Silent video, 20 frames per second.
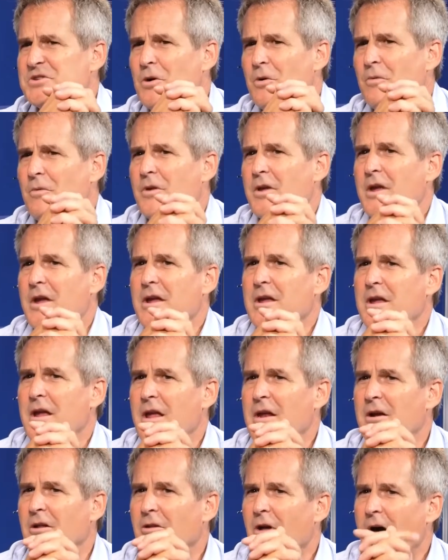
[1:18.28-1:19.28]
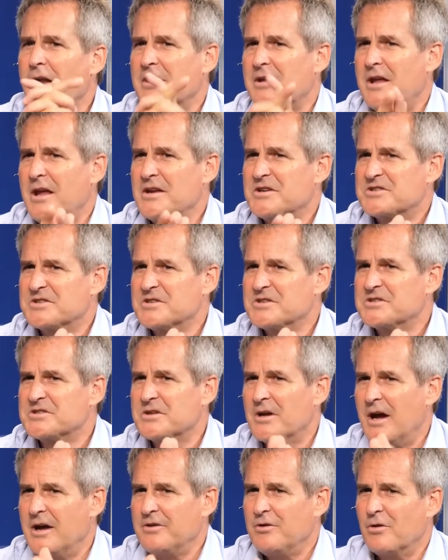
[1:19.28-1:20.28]
so in a lot of
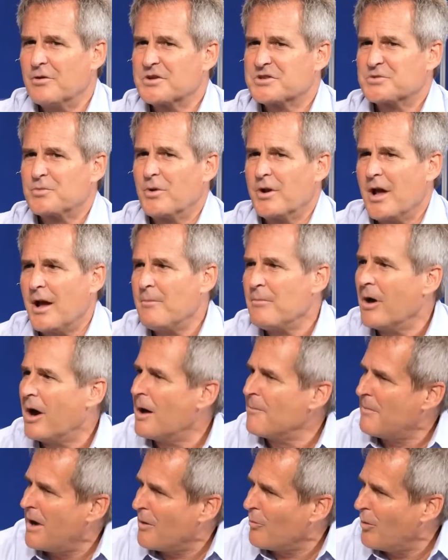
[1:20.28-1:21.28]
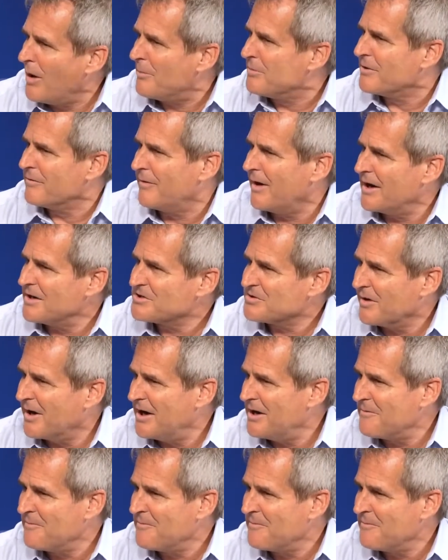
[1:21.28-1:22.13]
cases, I notice when I'm on my web device, right?